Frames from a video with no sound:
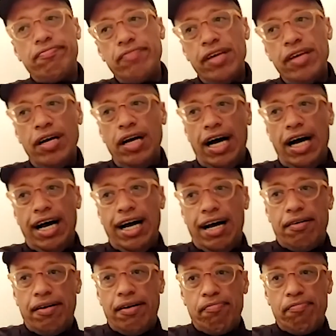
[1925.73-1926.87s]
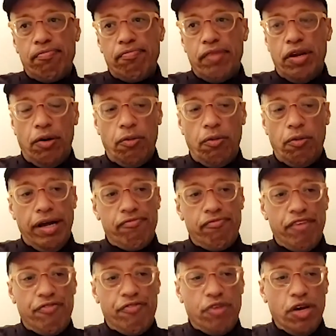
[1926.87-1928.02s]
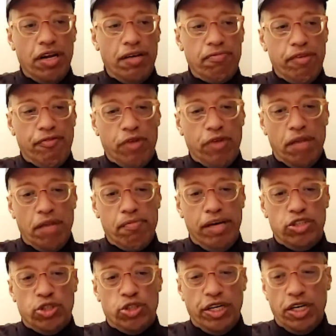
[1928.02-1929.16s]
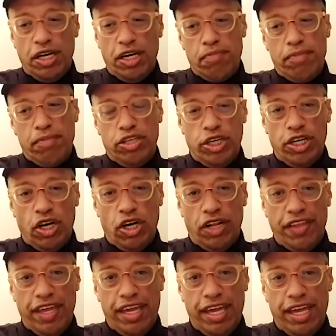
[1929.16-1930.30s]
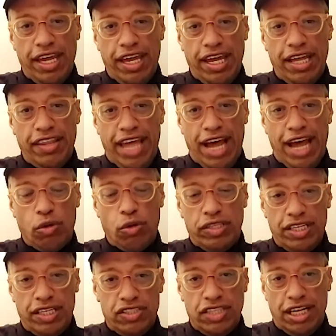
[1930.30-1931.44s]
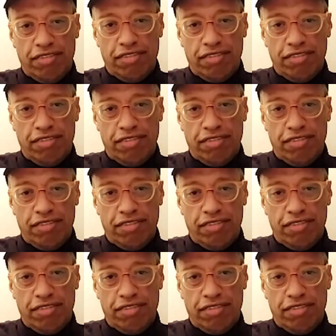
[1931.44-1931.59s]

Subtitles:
How much did the brand contribute on your growth? I mean, it just cannot be just product by itself. It's logic.